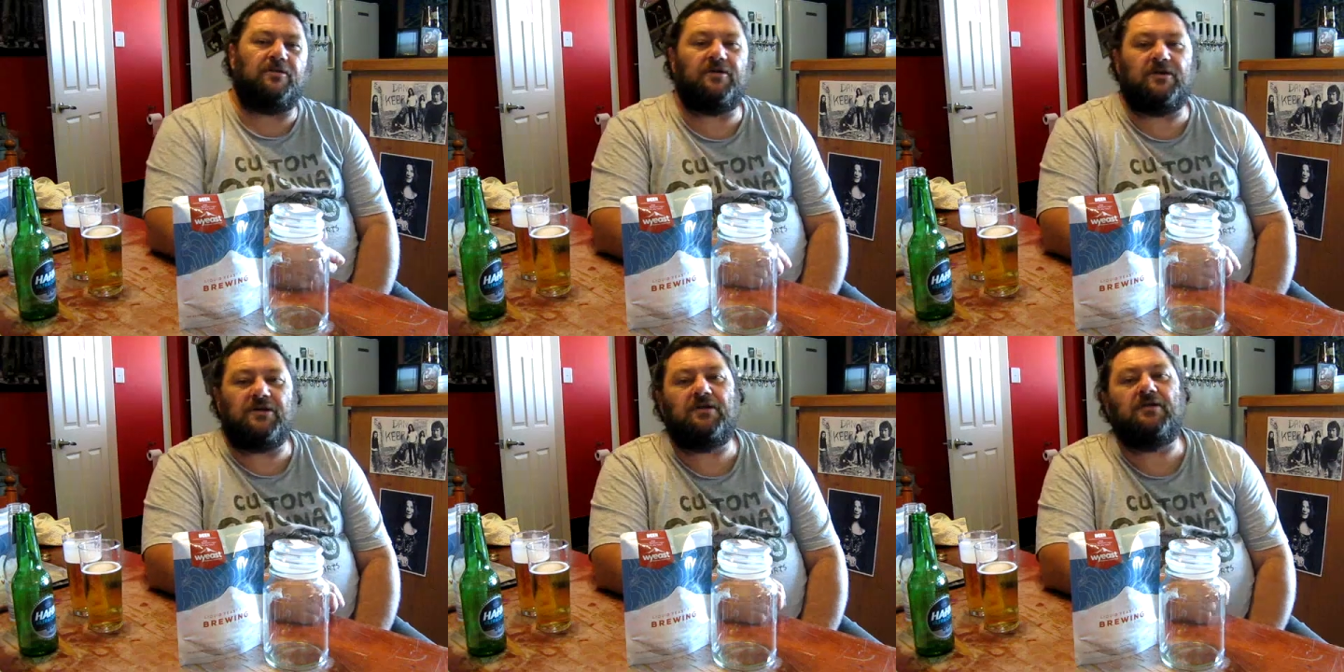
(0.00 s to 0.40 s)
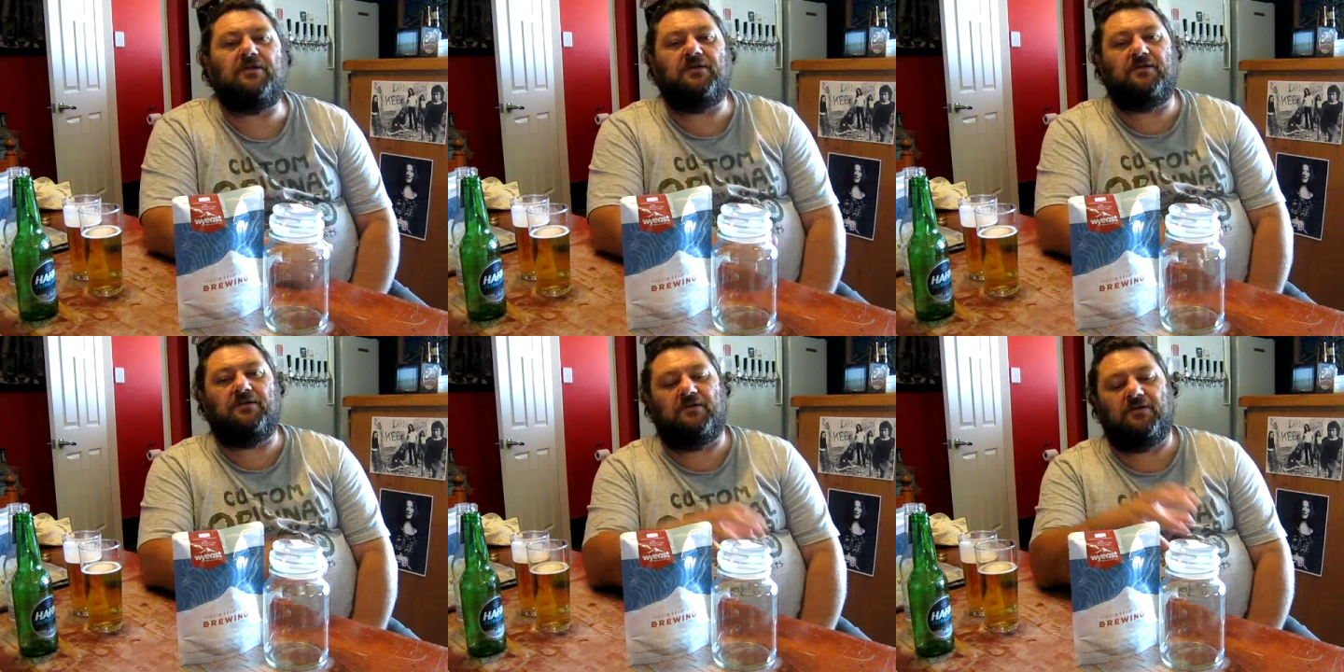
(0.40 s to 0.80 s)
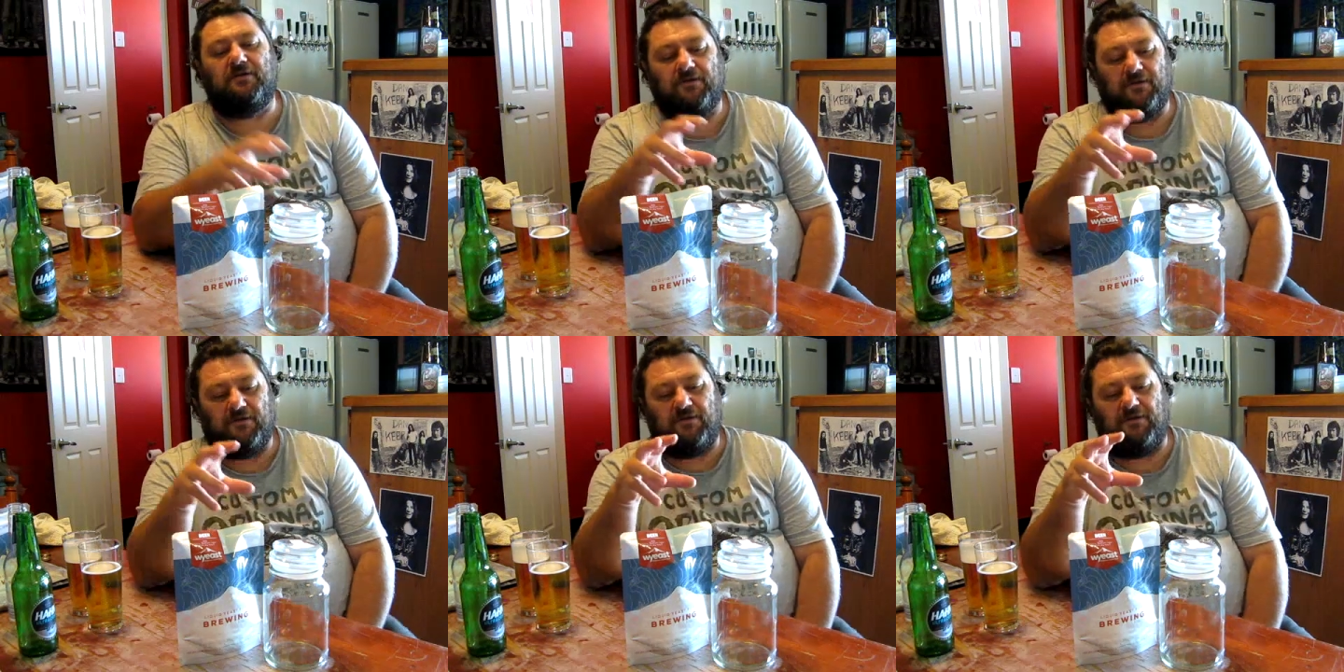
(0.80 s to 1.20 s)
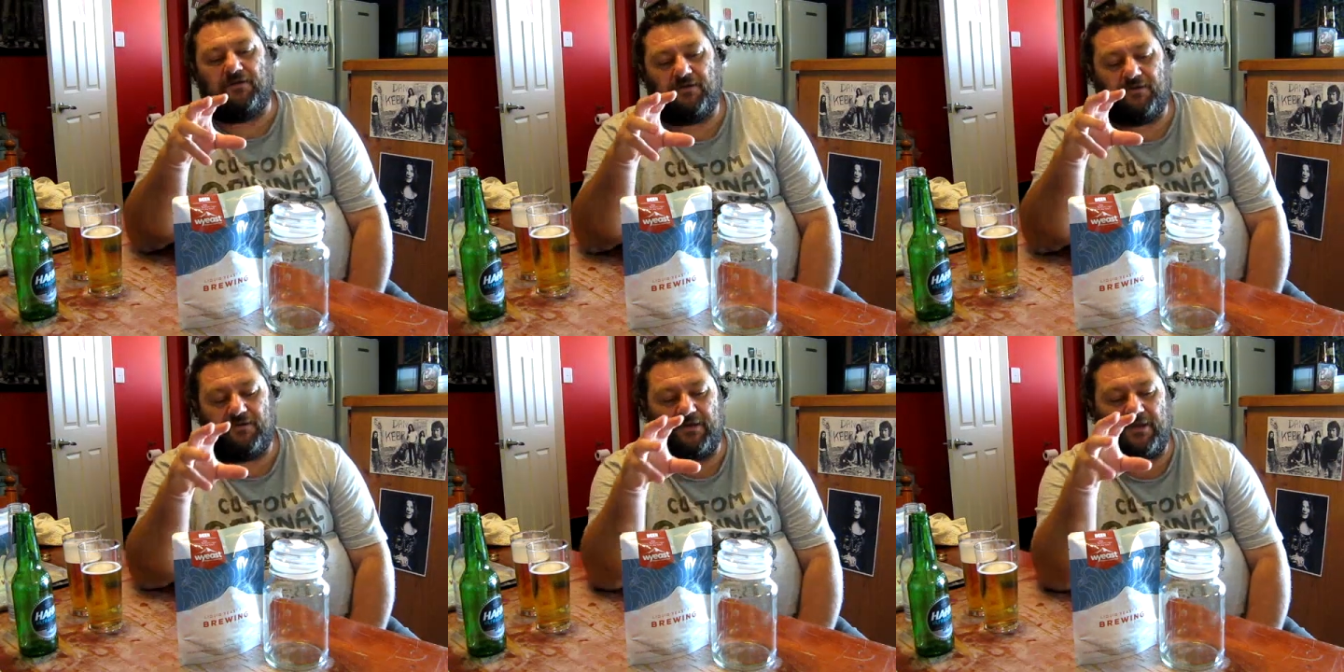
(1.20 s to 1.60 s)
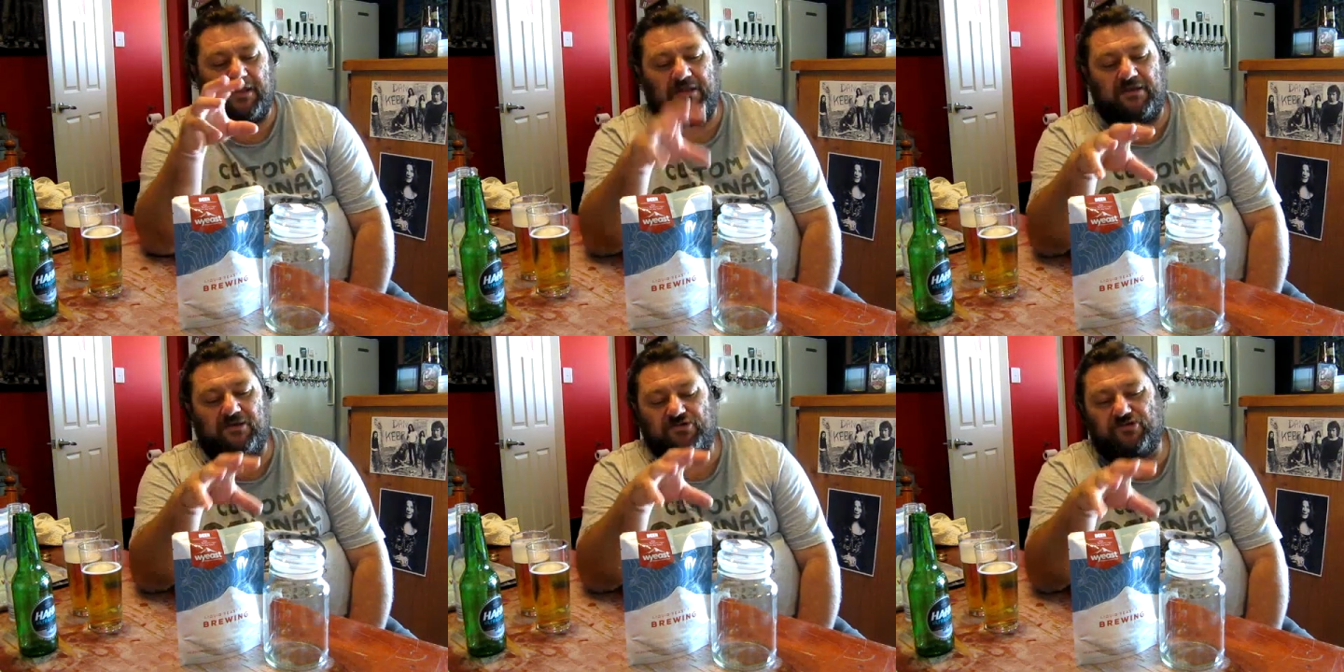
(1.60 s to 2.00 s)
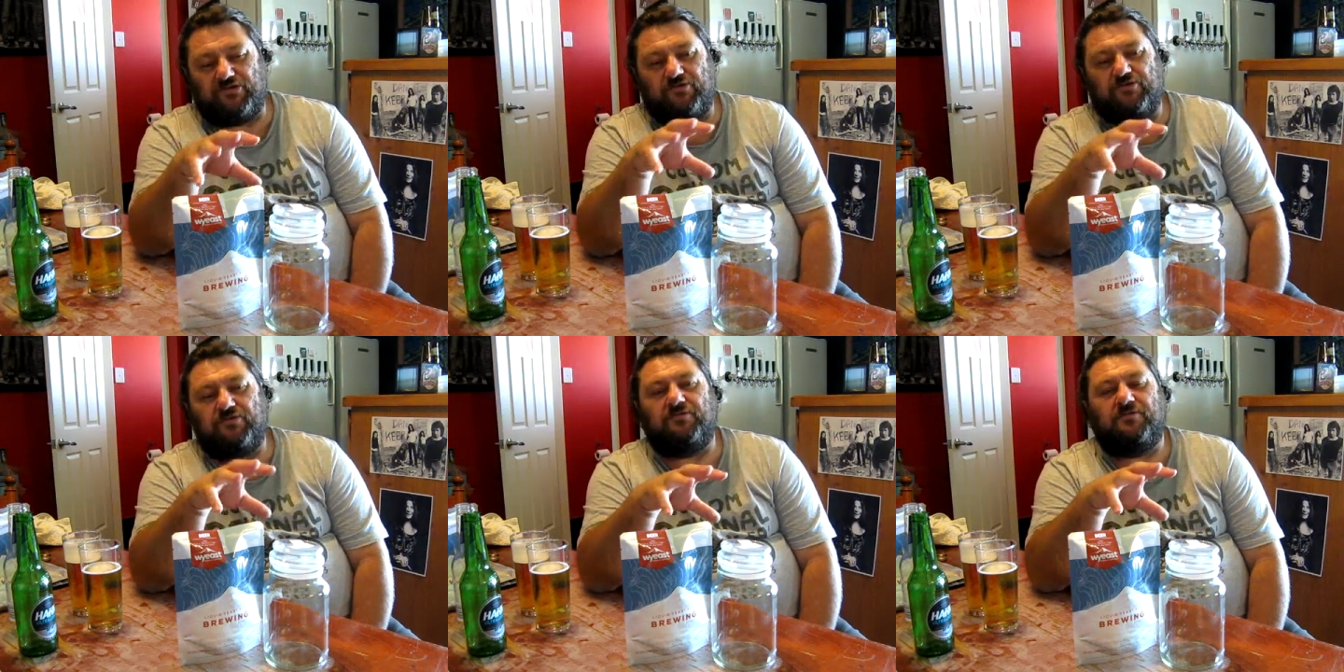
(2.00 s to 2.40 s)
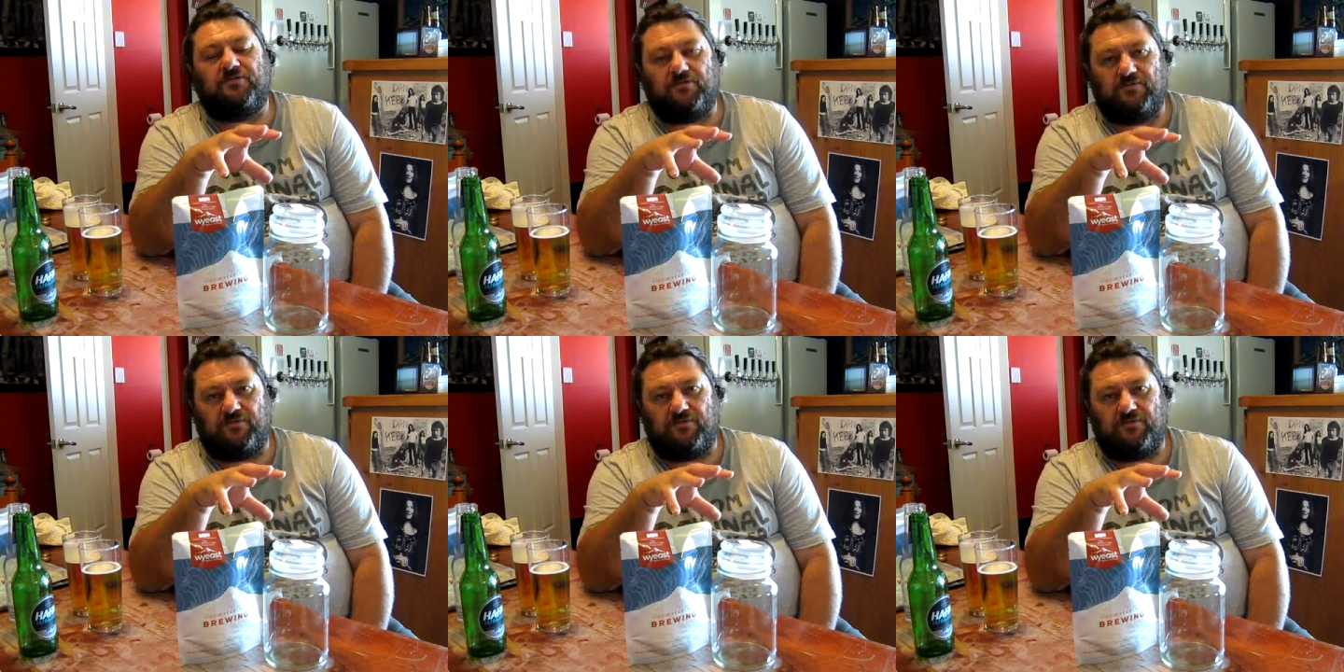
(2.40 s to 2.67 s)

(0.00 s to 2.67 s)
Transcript: need to get into